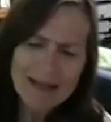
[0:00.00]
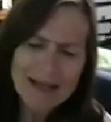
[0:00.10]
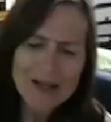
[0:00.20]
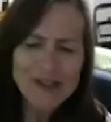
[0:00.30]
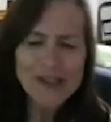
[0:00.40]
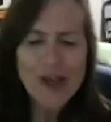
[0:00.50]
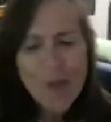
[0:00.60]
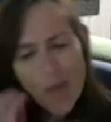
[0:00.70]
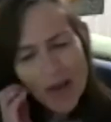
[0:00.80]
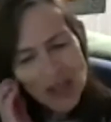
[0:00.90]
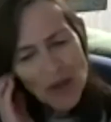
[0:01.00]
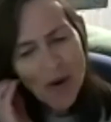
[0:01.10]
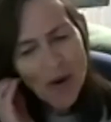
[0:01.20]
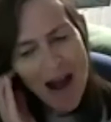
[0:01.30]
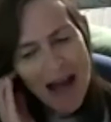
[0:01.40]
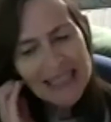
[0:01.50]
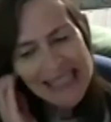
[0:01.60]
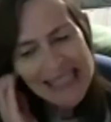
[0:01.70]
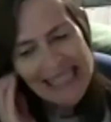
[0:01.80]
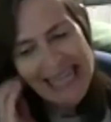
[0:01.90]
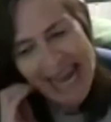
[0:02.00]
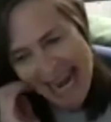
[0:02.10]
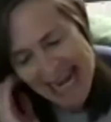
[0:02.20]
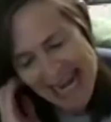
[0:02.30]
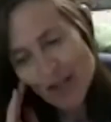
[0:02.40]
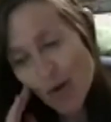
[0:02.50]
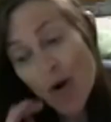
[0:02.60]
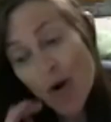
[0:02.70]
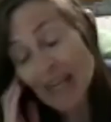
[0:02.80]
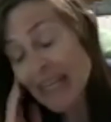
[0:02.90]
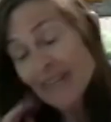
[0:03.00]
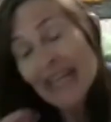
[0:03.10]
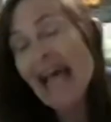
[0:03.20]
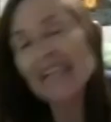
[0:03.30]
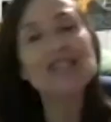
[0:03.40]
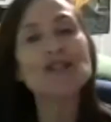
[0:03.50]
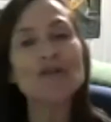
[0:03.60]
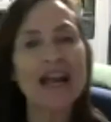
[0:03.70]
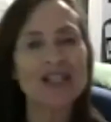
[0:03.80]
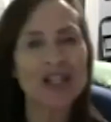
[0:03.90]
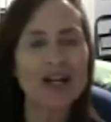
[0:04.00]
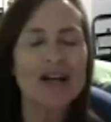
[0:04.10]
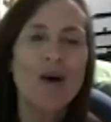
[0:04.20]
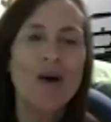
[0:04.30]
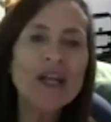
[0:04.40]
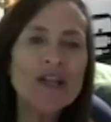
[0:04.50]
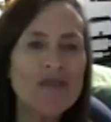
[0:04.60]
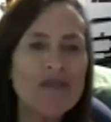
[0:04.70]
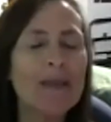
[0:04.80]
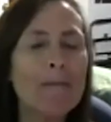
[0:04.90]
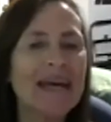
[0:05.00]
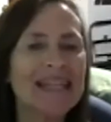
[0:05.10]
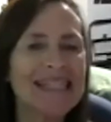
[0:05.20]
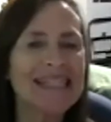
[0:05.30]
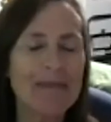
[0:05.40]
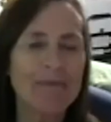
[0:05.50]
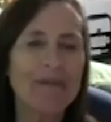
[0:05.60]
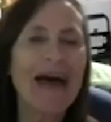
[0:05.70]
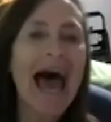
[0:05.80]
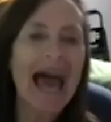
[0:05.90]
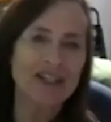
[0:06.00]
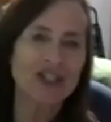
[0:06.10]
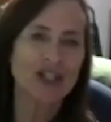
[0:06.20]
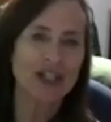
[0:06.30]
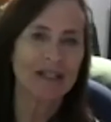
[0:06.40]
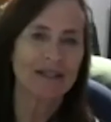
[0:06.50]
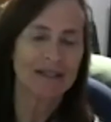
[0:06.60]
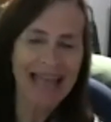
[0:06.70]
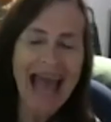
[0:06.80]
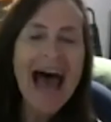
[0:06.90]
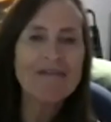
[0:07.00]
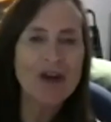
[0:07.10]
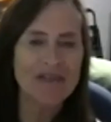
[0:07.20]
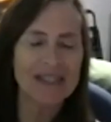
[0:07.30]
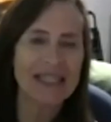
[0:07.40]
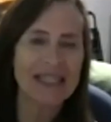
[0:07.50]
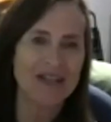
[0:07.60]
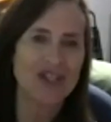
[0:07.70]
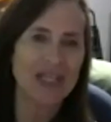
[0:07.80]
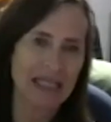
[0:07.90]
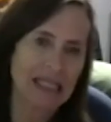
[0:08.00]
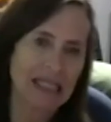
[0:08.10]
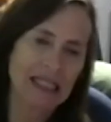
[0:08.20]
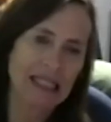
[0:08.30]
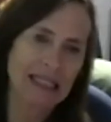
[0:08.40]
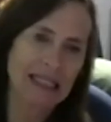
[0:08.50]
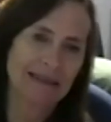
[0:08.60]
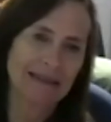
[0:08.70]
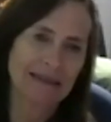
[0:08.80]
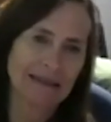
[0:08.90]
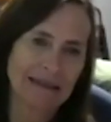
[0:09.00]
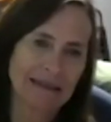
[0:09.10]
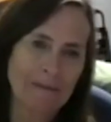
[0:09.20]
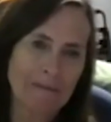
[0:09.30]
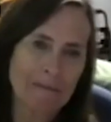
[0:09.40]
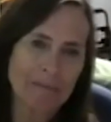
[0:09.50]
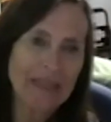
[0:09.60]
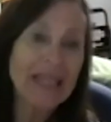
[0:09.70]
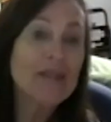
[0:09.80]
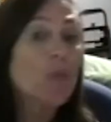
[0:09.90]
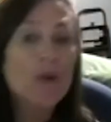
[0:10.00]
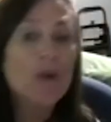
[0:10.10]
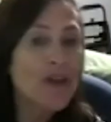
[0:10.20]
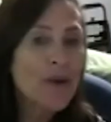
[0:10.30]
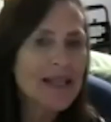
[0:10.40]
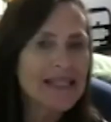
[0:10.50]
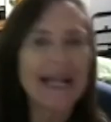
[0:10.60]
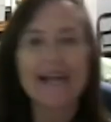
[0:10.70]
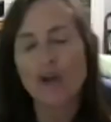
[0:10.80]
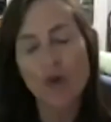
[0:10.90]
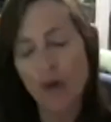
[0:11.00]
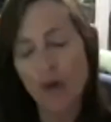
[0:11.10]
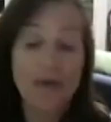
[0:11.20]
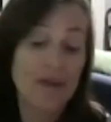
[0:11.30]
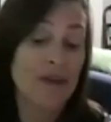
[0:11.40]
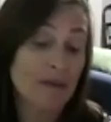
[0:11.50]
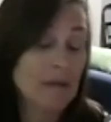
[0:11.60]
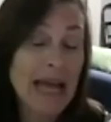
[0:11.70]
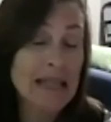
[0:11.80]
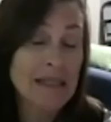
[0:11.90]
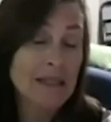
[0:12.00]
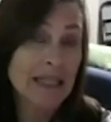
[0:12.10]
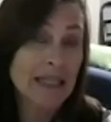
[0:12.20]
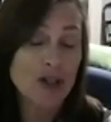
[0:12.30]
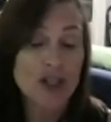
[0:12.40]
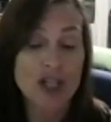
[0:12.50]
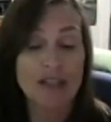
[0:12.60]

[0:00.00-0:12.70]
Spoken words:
So when you were on stage, or even as a director, what do you think the best type of actor to have on the stage is? Either with you as an actor or with you as in your show.